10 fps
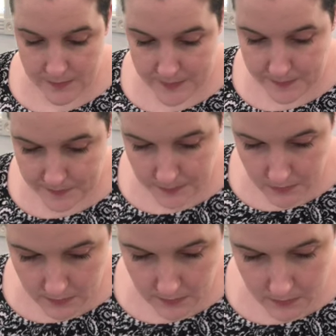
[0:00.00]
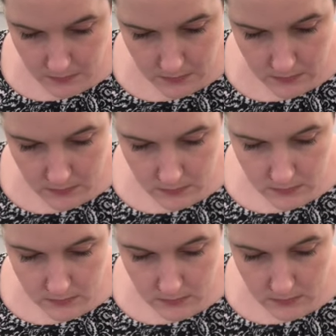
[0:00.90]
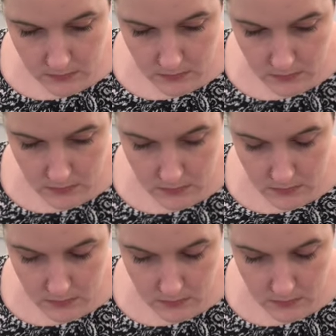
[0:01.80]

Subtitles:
(no one is talking)